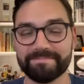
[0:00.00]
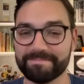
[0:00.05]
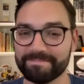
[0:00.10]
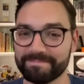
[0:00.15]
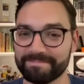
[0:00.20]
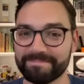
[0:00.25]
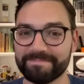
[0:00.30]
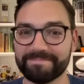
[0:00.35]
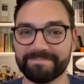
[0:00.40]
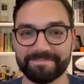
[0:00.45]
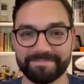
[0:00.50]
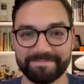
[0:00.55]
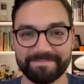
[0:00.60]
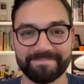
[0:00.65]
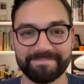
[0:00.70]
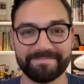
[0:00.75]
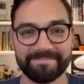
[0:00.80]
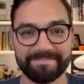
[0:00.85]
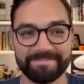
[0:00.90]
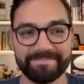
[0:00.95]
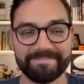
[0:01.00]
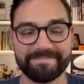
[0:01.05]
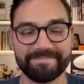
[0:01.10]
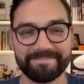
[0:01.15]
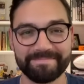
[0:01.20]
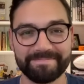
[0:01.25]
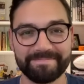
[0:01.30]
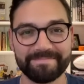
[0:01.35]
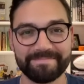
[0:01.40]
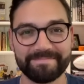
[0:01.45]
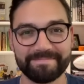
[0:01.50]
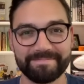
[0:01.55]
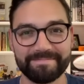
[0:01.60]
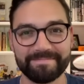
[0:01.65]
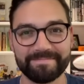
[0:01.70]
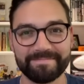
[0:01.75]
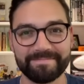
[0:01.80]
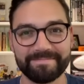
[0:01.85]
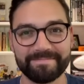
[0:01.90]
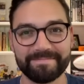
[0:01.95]

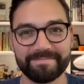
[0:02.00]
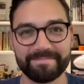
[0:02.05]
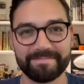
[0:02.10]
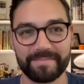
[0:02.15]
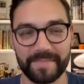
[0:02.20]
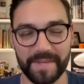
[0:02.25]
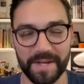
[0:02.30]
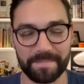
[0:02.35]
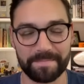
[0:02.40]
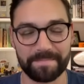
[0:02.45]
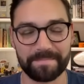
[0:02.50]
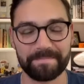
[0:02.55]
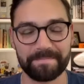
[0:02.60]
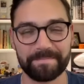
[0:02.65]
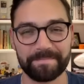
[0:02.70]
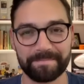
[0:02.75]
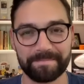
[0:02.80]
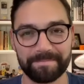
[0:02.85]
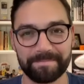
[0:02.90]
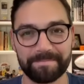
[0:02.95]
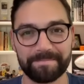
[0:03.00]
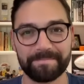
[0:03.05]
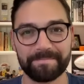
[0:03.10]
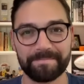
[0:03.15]
No words are spoken by the person on screen.